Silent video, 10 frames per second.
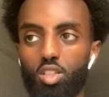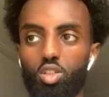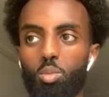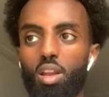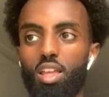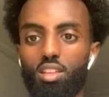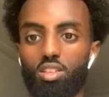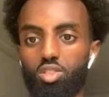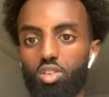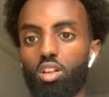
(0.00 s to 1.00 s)
that's a double
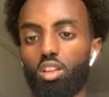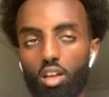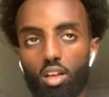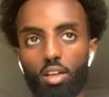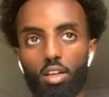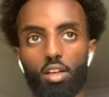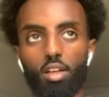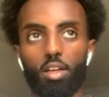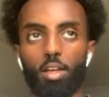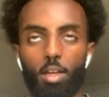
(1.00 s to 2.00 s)
ended sword.
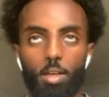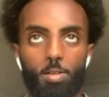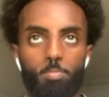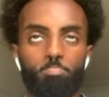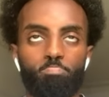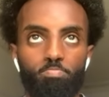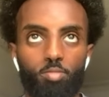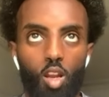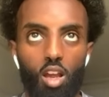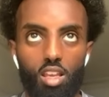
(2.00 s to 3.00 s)
Um,
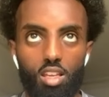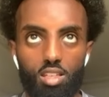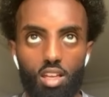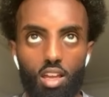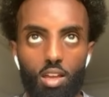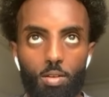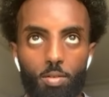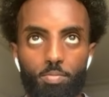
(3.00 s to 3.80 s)
and it's a, uh,